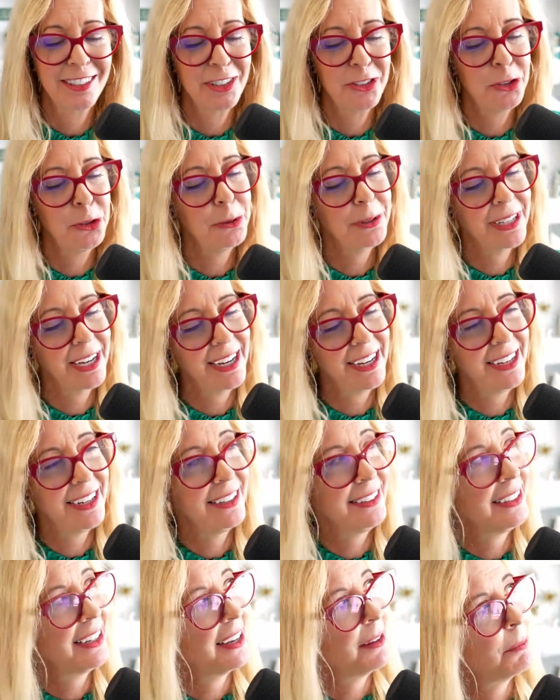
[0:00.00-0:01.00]
because you
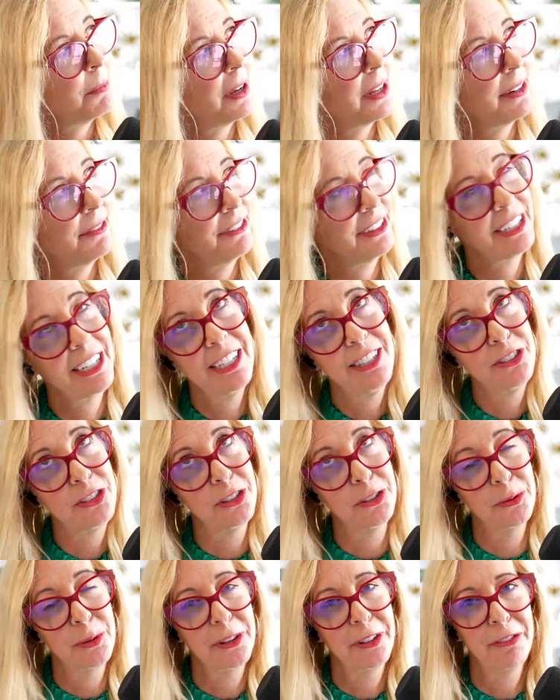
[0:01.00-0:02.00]
can get
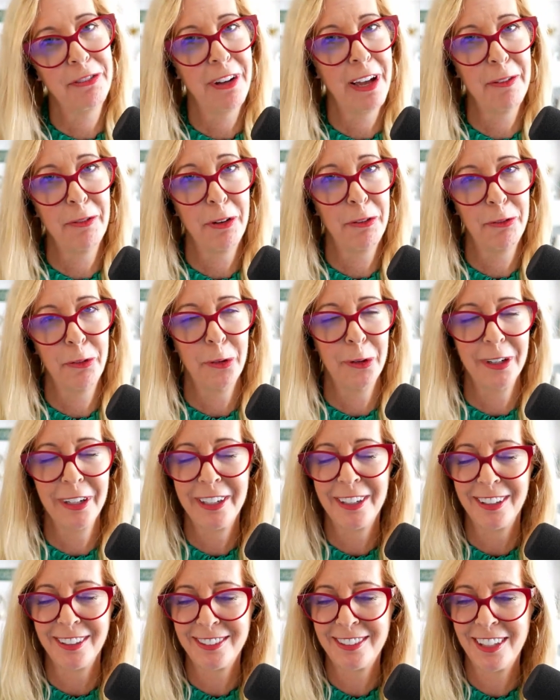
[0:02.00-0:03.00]
modifications with the 504,
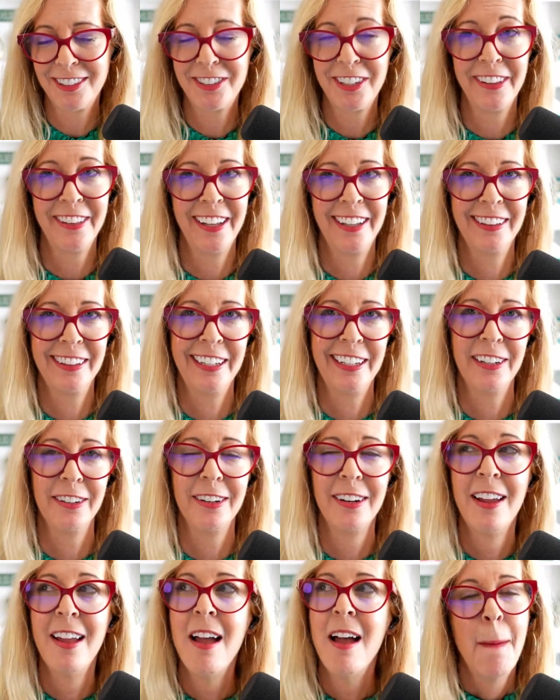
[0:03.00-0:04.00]
and I'll touch on that
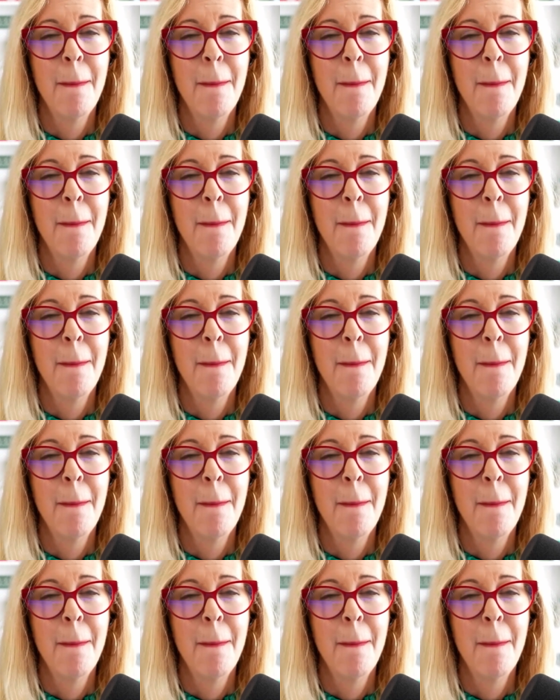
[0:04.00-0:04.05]
later.